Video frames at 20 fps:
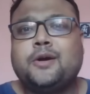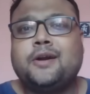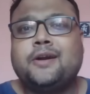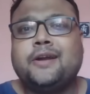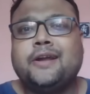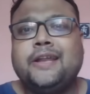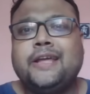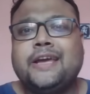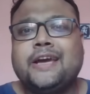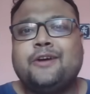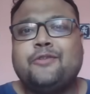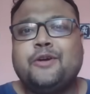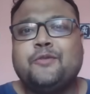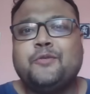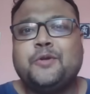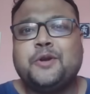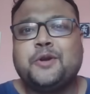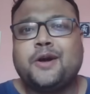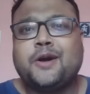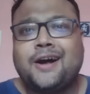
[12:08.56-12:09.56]
running away
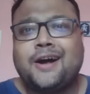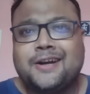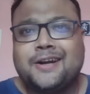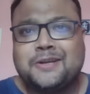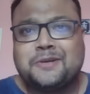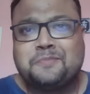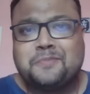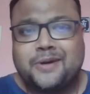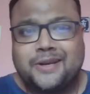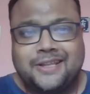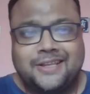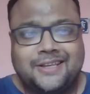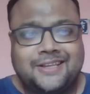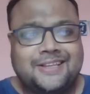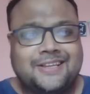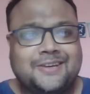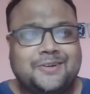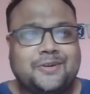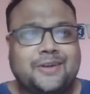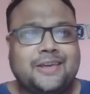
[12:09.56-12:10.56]
with your hard-earned money.
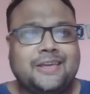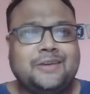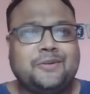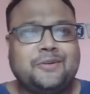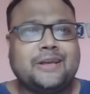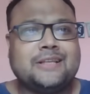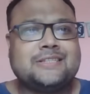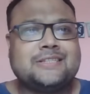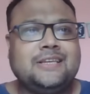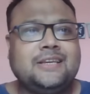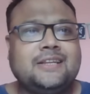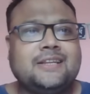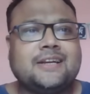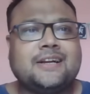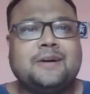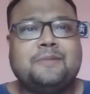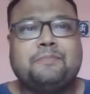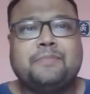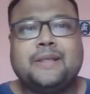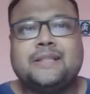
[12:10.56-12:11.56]
Okay, you can see the
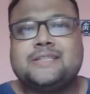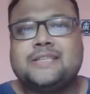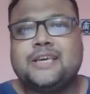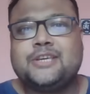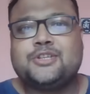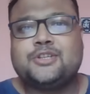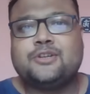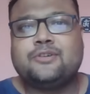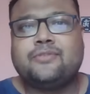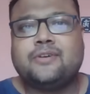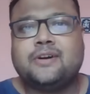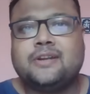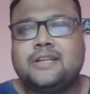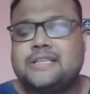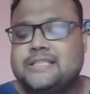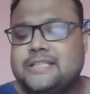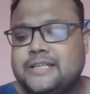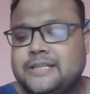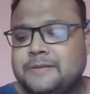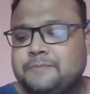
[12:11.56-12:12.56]
compensation of fund is
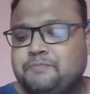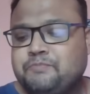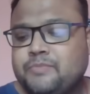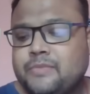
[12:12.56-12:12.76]
there.